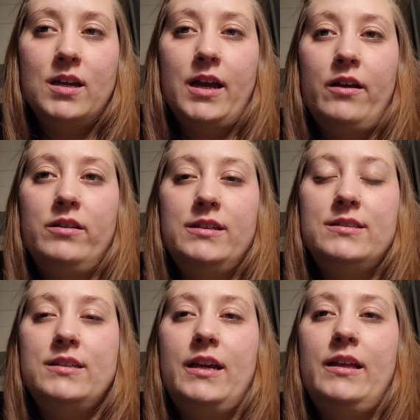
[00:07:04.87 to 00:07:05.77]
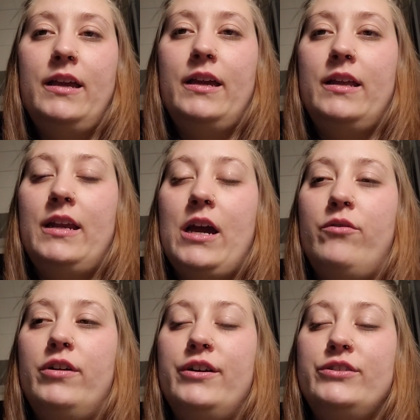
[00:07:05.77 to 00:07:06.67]
I only stay like an
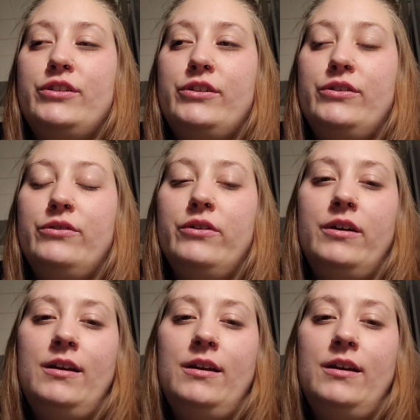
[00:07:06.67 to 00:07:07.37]
hour or two.